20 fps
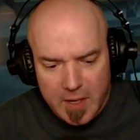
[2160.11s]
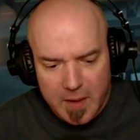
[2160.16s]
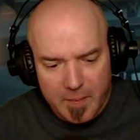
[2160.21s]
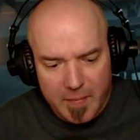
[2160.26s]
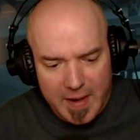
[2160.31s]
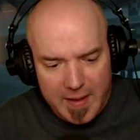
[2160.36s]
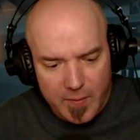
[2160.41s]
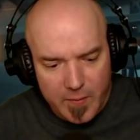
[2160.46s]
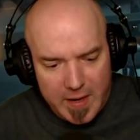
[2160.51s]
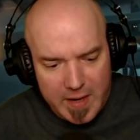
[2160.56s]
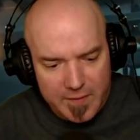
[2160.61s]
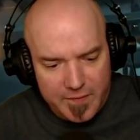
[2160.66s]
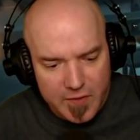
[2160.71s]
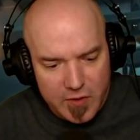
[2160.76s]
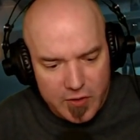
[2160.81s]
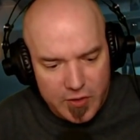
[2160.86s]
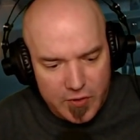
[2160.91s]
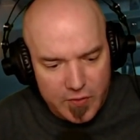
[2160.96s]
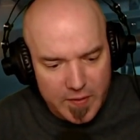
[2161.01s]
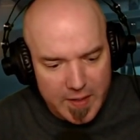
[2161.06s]
By the way, if
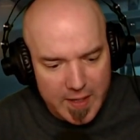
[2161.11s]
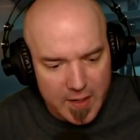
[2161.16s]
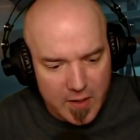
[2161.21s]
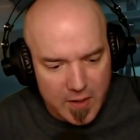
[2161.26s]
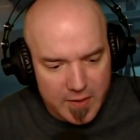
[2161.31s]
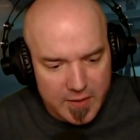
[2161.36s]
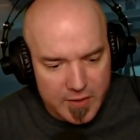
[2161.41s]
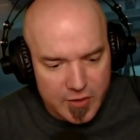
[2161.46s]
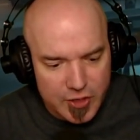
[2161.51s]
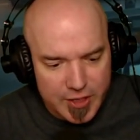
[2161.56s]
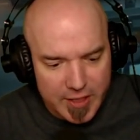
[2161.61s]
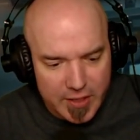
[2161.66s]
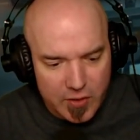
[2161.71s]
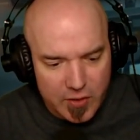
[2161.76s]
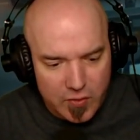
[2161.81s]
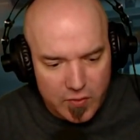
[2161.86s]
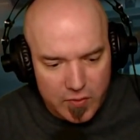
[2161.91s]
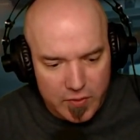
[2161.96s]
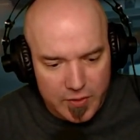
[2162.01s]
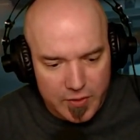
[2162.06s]
you're new here on the
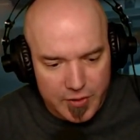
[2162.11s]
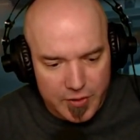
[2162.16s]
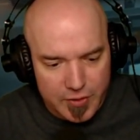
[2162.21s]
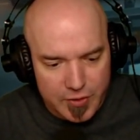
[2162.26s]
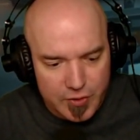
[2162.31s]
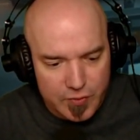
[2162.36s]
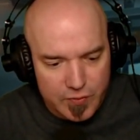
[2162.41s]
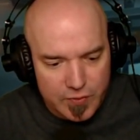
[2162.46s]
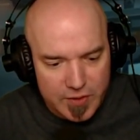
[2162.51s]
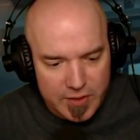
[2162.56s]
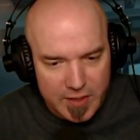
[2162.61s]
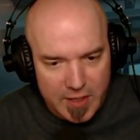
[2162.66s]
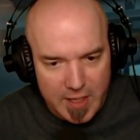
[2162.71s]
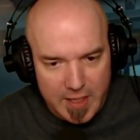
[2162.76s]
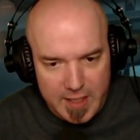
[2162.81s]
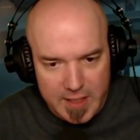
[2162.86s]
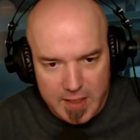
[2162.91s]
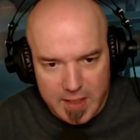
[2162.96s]
channel or you're new tonight,